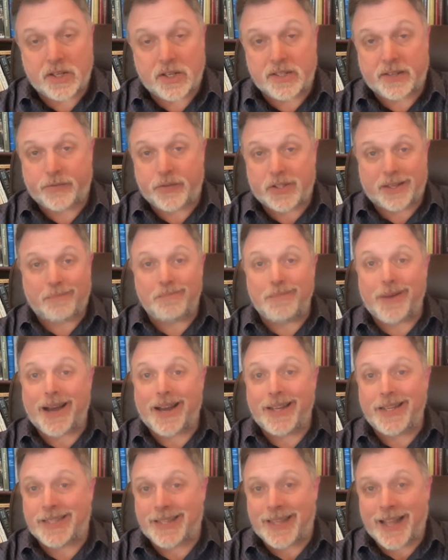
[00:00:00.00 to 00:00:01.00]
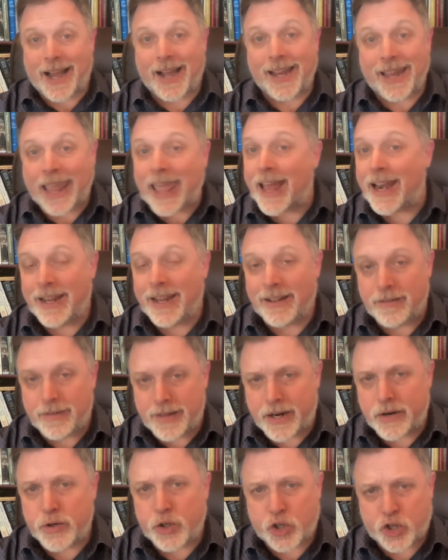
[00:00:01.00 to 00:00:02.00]
Because if somebody's not getting
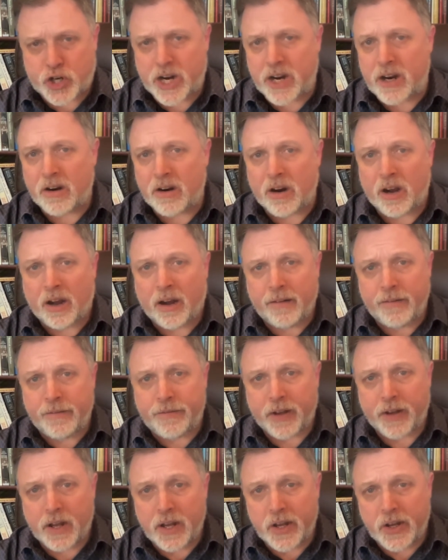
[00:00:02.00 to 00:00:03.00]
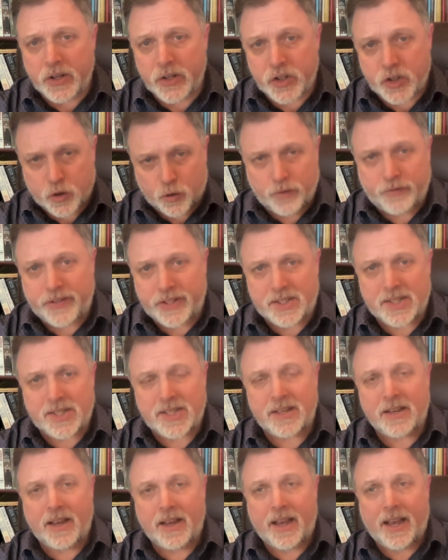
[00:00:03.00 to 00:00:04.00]
their share of
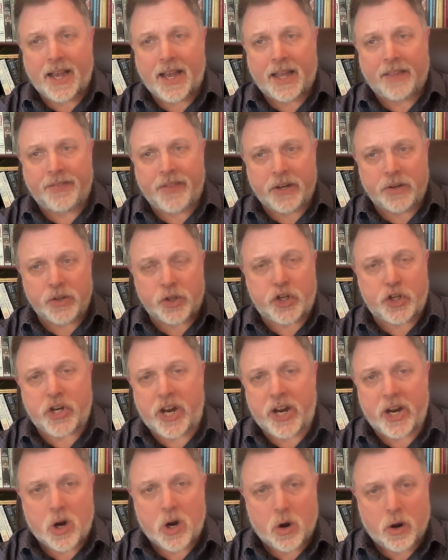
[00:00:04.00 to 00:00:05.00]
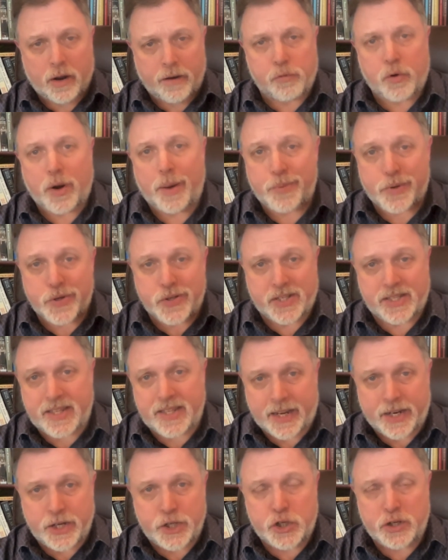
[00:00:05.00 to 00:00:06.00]
service and their share of
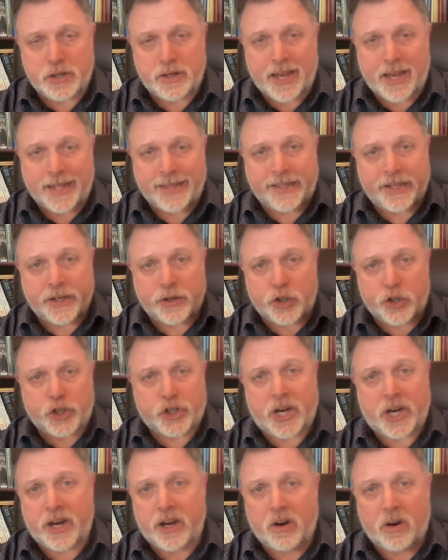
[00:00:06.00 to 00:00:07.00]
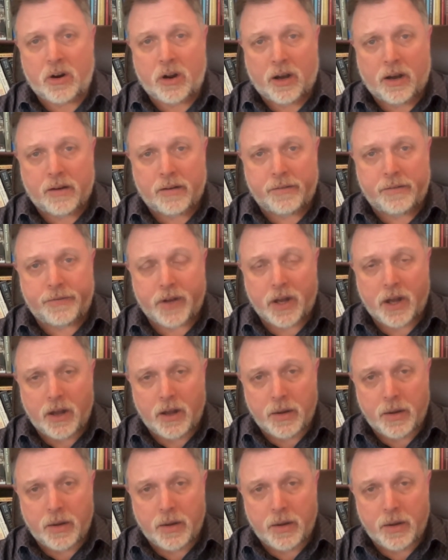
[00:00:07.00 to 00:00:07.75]
representation and their share of